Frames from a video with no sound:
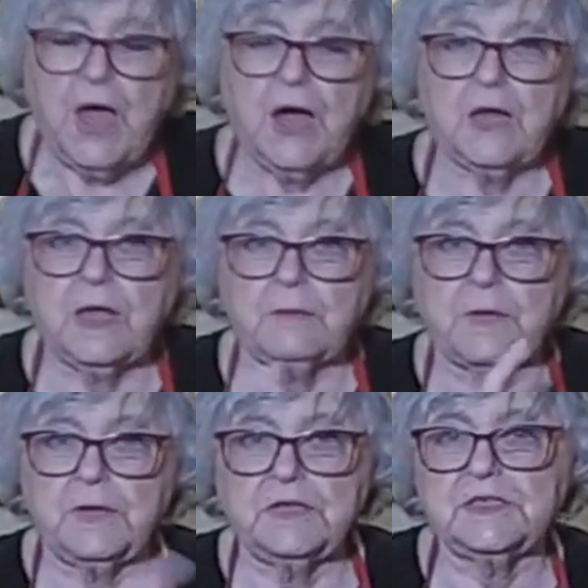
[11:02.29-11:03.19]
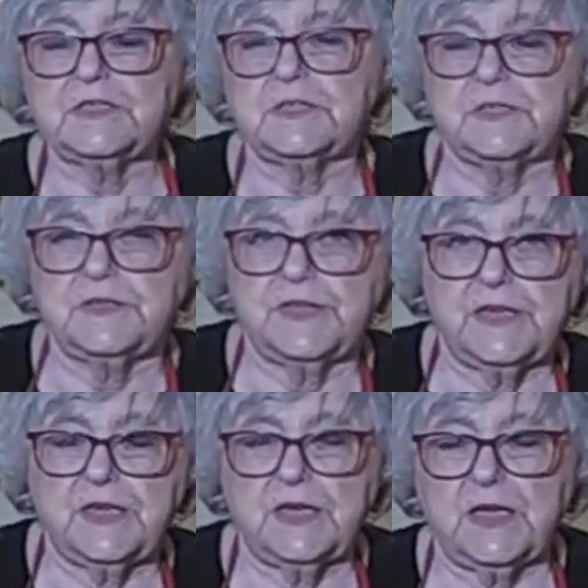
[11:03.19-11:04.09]
and I'm going to turn
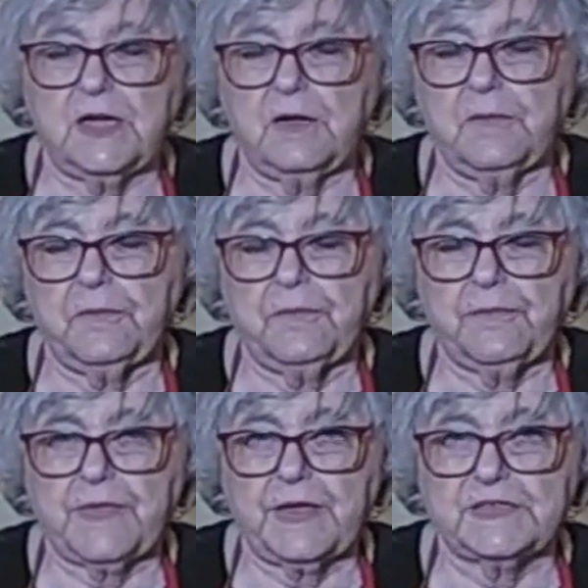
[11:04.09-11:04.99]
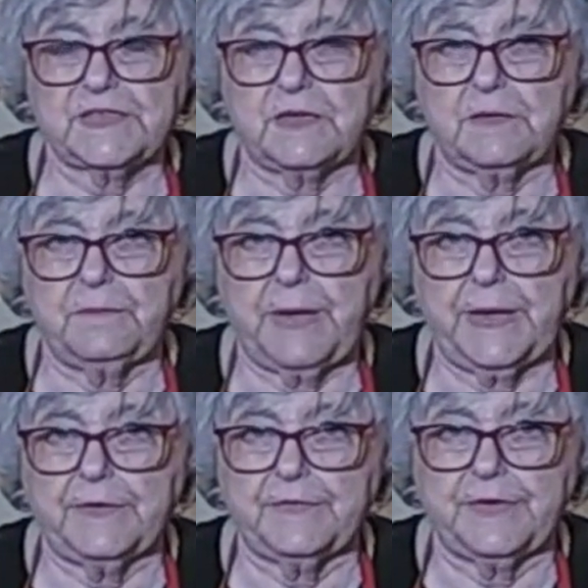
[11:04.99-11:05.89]
the cast iron
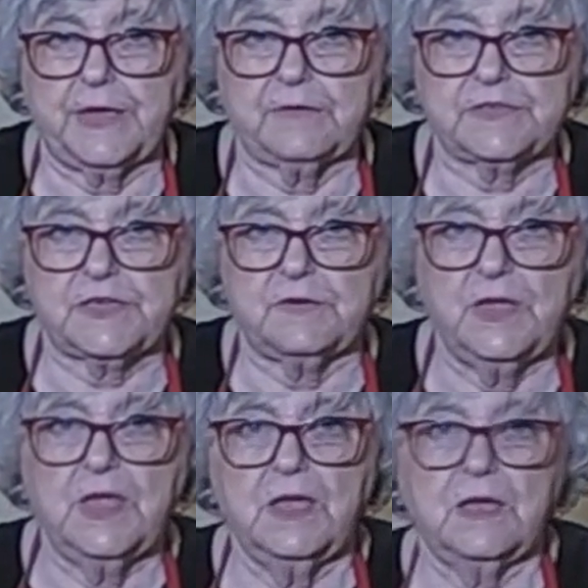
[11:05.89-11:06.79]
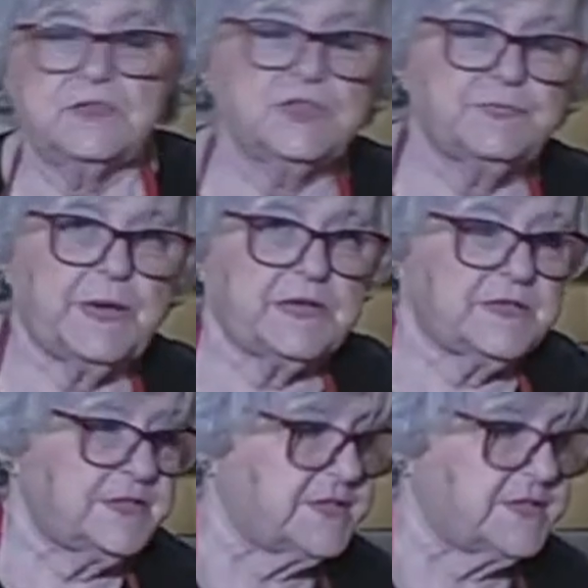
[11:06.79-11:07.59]
pan on now. So just back to the